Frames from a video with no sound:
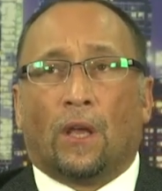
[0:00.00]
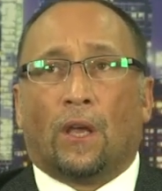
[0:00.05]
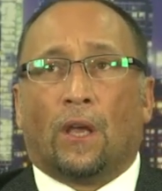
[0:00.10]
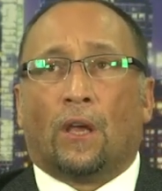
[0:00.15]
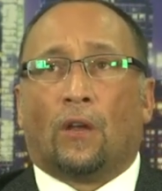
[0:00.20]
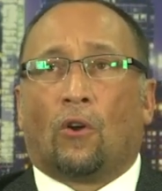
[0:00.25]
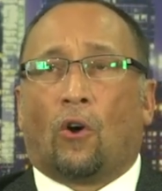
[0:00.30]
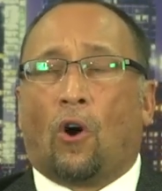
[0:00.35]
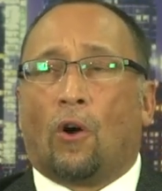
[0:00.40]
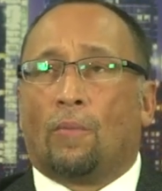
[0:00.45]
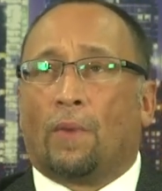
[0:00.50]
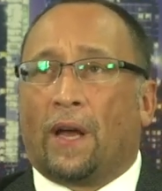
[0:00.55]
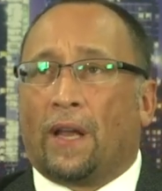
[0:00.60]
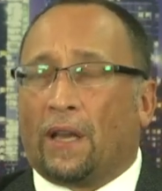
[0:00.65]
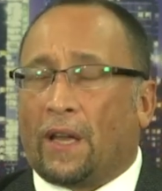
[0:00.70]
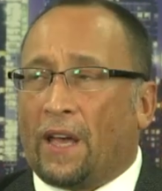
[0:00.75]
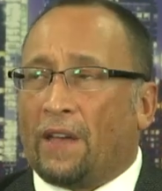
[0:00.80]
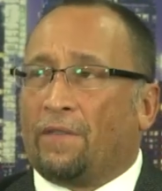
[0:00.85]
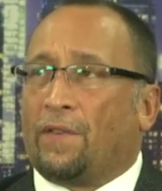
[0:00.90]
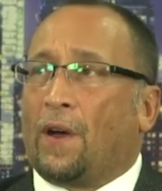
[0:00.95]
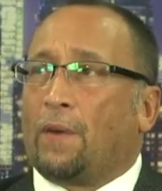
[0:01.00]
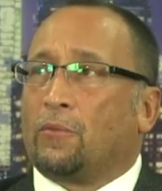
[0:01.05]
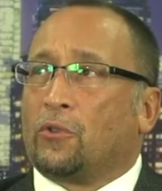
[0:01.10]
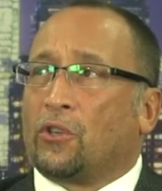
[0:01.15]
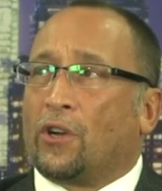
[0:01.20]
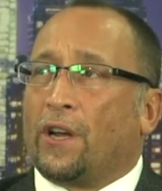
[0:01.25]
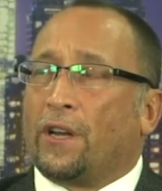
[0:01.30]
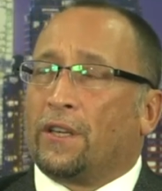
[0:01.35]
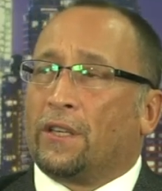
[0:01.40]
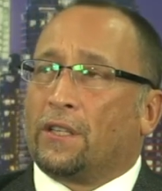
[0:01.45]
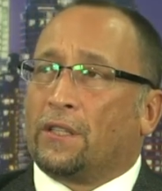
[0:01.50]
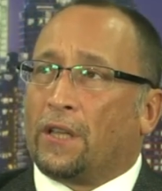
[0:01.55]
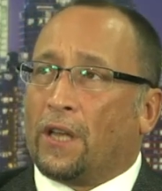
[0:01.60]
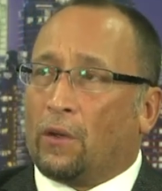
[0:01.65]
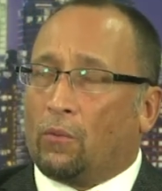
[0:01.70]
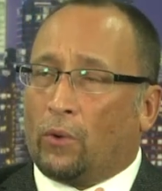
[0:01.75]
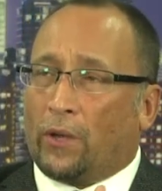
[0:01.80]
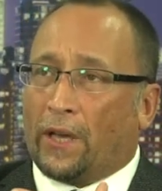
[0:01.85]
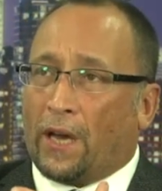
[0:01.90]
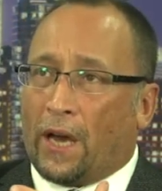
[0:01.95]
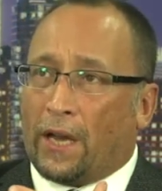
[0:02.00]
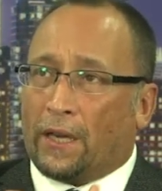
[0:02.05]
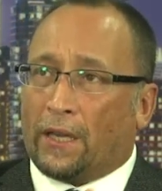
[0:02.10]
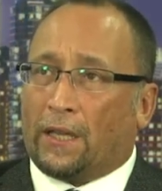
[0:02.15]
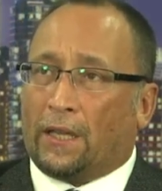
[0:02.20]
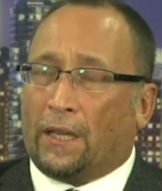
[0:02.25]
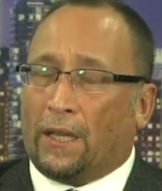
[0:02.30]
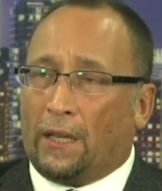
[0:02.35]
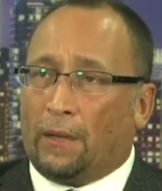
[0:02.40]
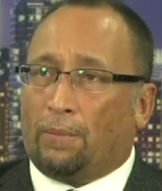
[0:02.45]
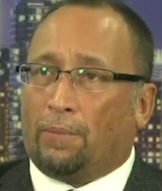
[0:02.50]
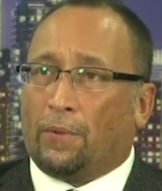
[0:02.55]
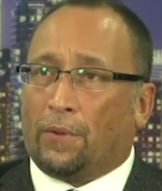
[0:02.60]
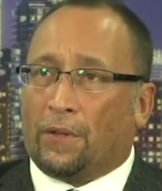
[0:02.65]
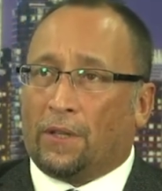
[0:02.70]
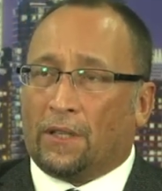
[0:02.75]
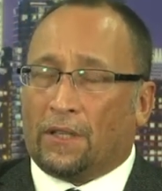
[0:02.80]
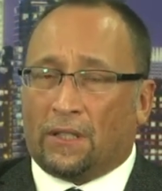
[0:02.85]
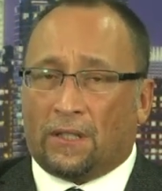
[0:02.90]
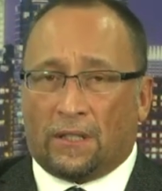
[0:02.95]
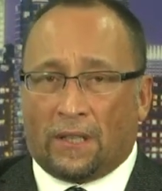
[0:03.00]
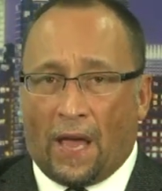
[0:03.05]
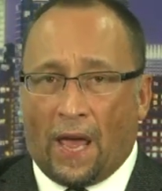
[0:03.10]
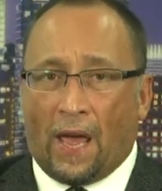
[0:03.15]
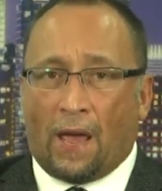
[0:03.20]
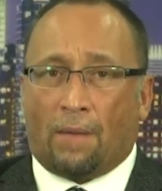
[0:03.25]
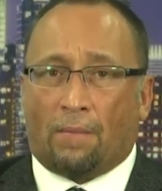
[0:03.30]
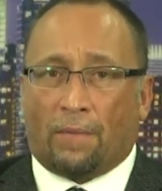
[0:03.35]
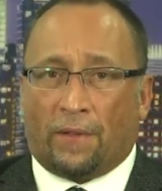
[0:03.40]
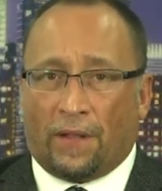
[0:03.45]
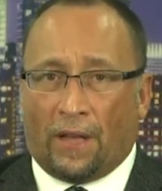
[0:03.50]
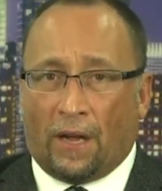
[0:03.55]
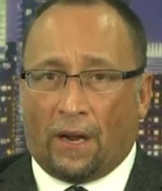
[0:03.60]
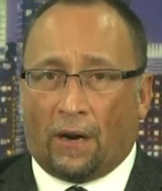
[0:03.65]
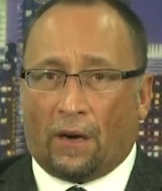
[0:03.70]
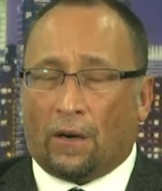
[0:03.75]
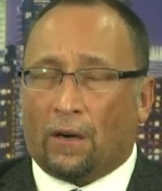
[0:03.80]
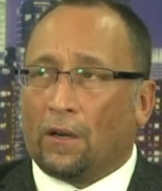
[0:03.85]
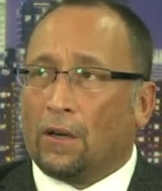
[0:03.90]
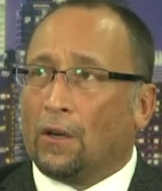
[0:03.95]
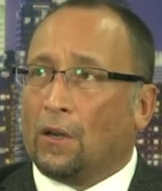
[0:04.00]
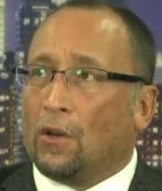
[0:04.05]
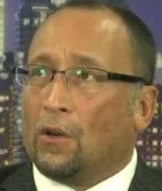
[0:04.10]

And all my life, I'm trying to say, we got to keep this dam there.